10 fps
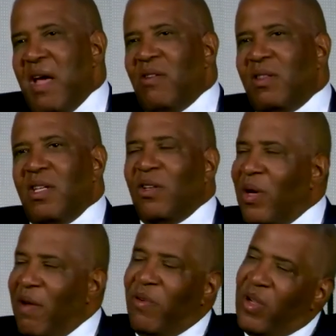I don't think
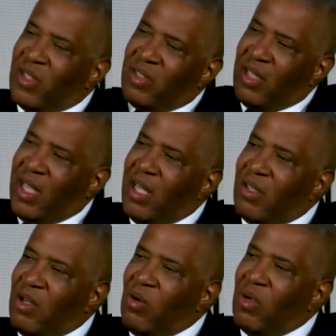there ever is an
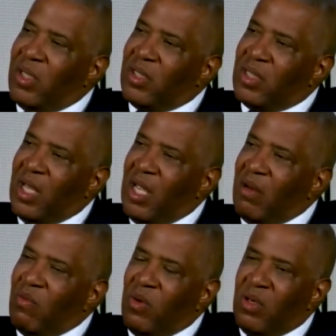end goal in
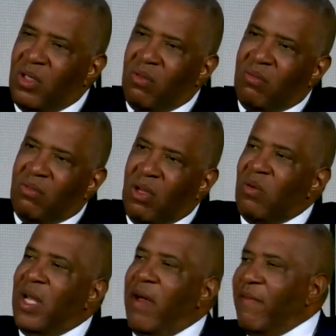state where you
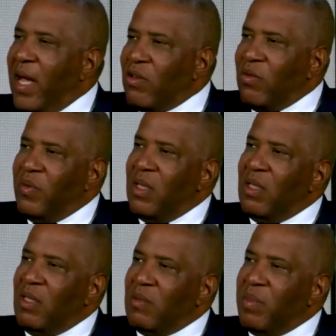don't have
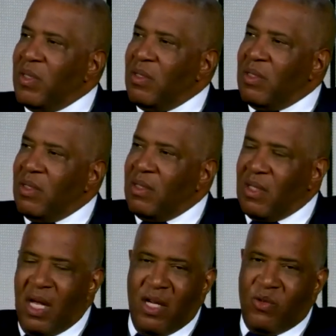atrophy in these
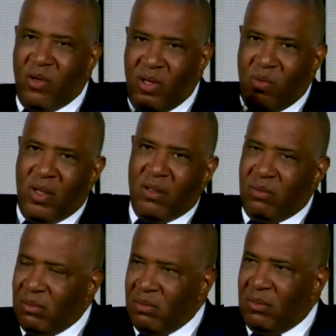businesses, contrary to
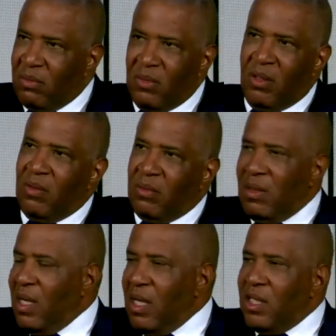what you know
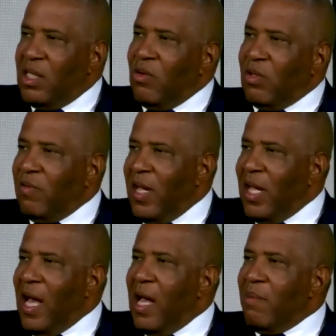generative
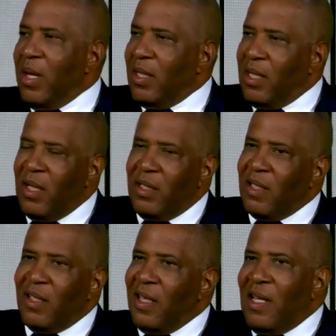AI may tell
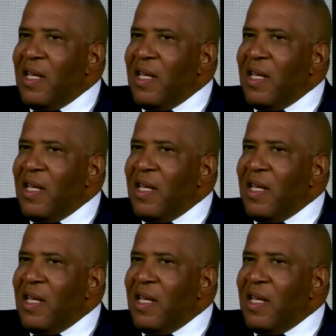you.